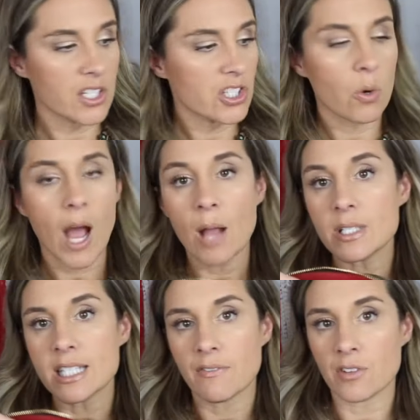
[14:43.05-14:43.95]
So I
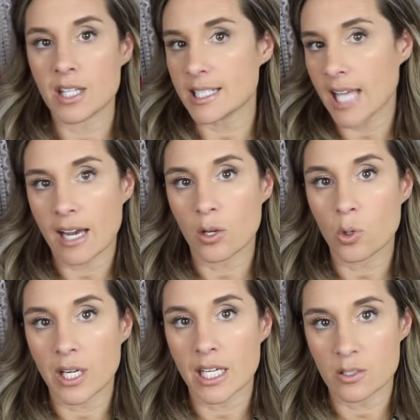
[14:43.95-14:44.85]
would say for this
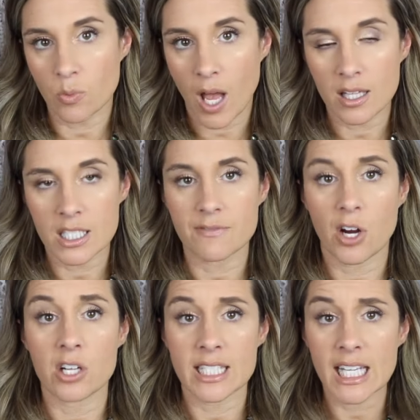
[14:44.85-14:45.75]
category as well, as
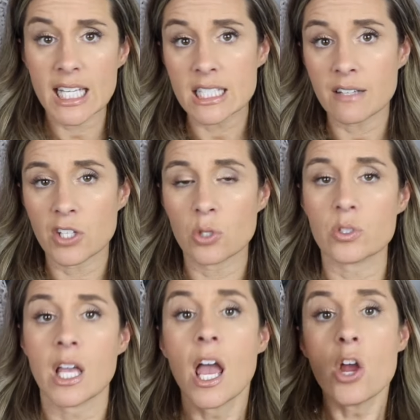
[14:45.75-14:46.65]
far as ease of use,